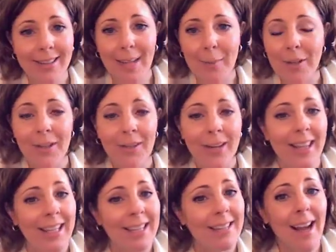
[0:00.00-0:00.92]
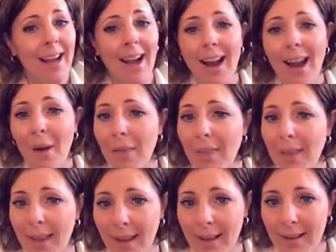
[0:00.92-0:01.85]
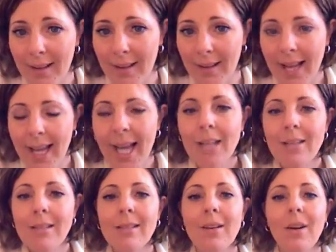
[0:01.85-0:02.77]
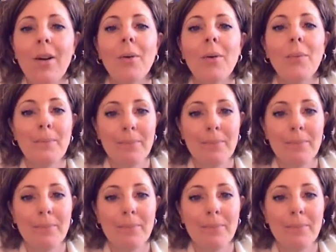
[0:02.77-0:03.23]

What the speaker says: and I'm going to grade the entire thing. So